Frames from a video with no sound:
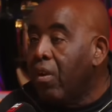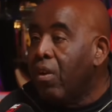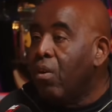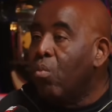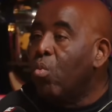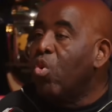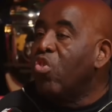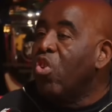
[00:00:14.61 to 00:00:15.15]

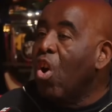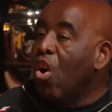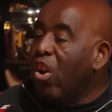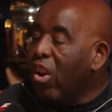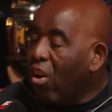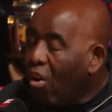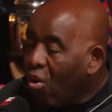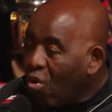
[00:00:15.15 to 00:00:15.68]
was
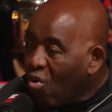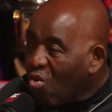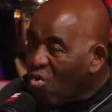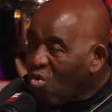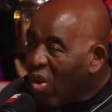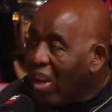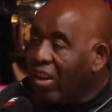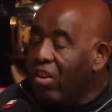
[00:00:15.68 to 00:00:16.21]
a
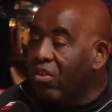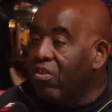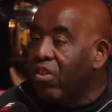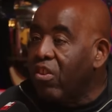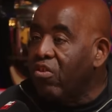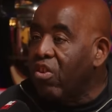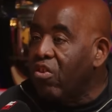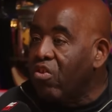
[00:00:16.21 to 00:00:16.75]
horrendous
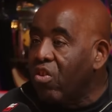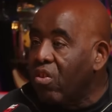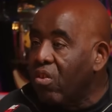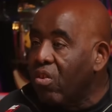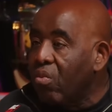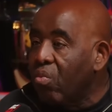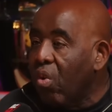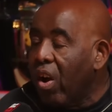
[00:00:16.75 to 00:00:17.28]
decision,
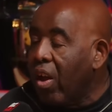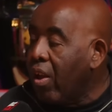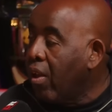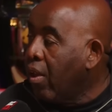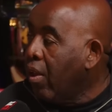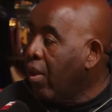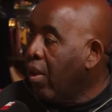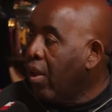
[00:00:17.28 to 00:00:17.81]
right?
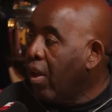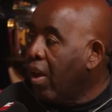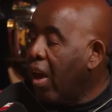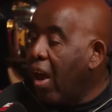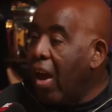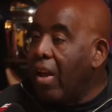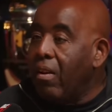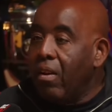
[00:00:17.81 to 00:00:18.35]

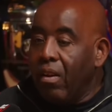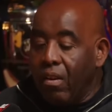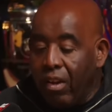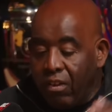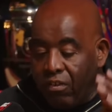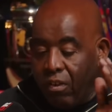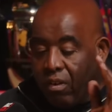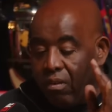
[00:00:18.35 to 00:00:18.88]
And
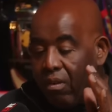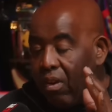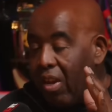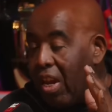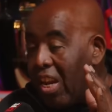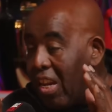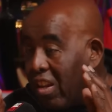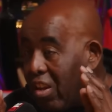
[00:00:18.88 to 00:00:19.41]
listen,
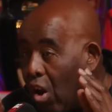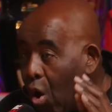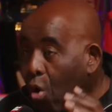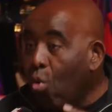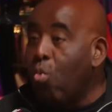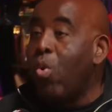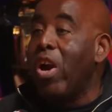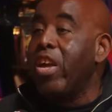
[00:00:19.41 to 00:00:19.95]
in no
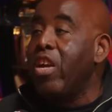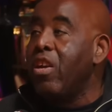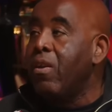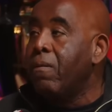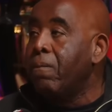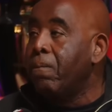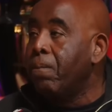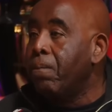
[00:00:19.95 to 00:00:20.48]
way
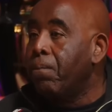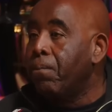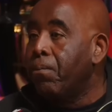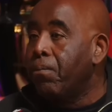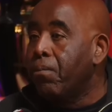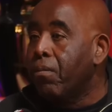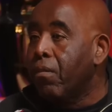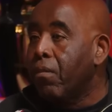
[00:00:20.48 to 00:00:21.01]

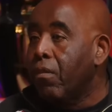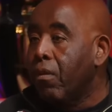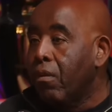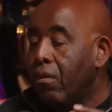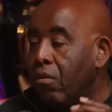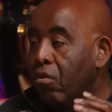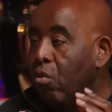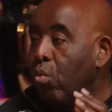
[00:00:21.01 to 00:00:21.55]

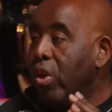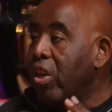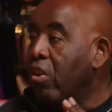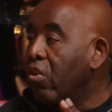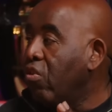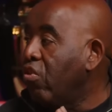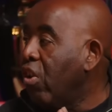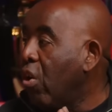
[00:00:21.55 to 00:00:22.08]
do we
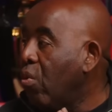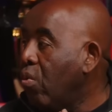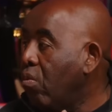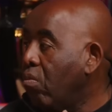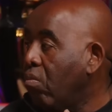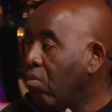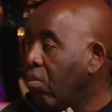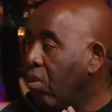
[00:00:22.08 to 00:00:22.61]

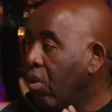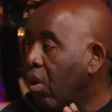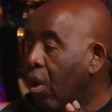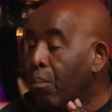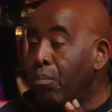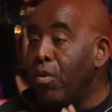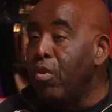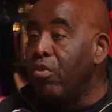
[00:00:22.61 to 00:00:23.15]
condone
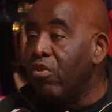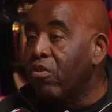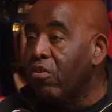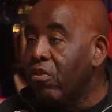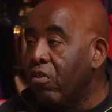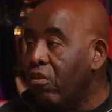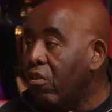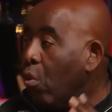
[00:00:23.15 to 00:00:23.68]

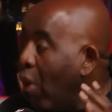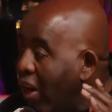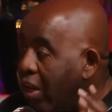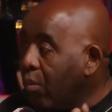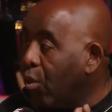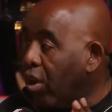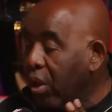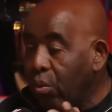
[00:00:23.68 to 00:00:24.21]
abuse to
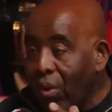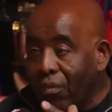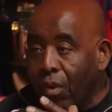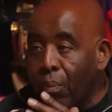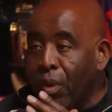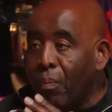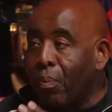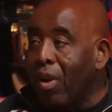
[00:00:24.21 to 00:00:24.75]
anybody, whether
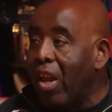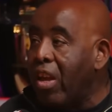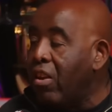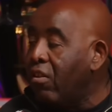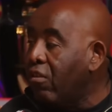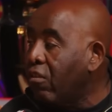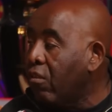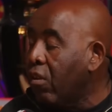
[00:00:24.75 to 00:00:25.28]
it be
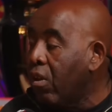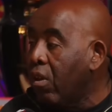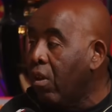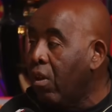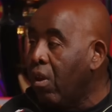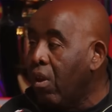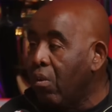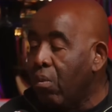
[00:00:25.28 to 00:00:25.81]
players,
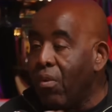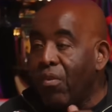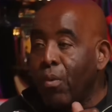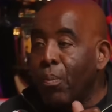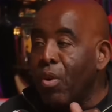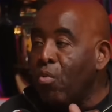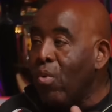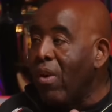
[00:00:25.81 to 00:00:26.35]
whether it
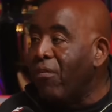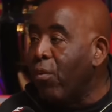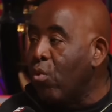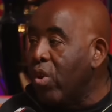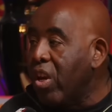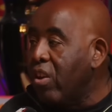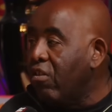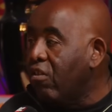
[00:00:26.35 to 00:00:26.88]
be
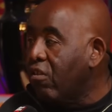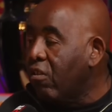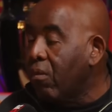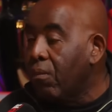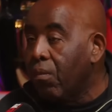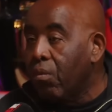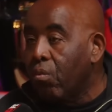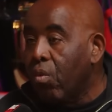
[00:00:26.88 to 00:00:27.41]
referees,
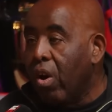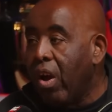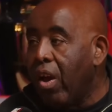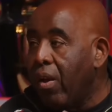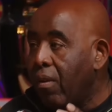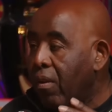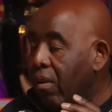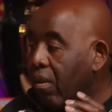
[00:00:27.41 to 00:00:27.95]
right?
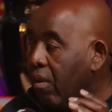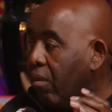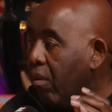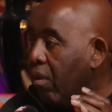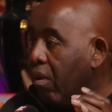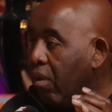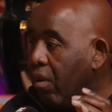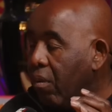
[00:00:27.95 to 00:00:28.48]

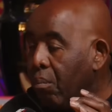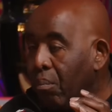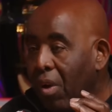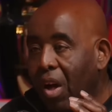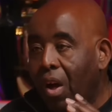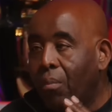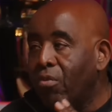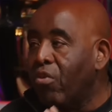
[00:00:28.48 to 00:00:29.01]

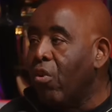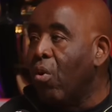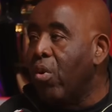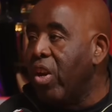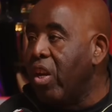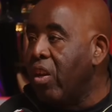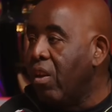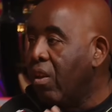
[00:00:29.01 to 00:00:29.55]
But I'm sorry,